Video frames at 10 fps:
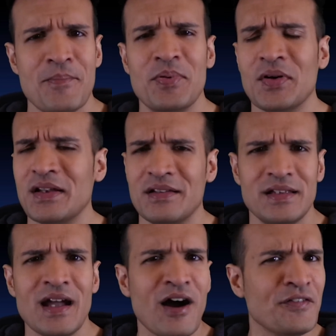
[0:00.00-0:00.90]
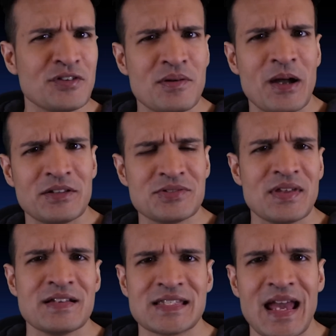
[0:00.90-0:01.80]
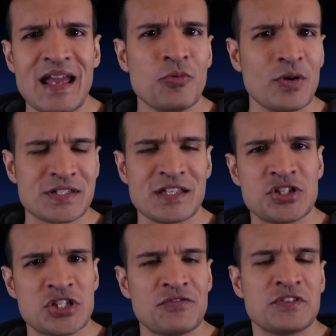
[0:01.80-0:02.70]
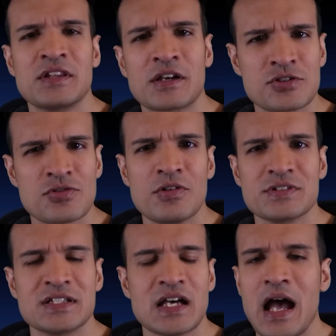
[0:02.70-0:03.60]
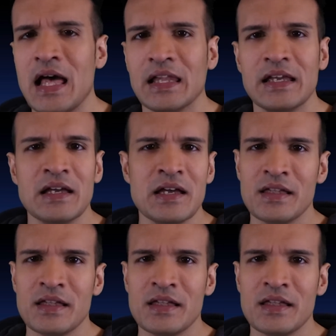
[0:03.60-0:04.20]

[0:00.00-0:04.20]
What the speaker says: But yeah, after about 2008, once they shifted the controls entirely,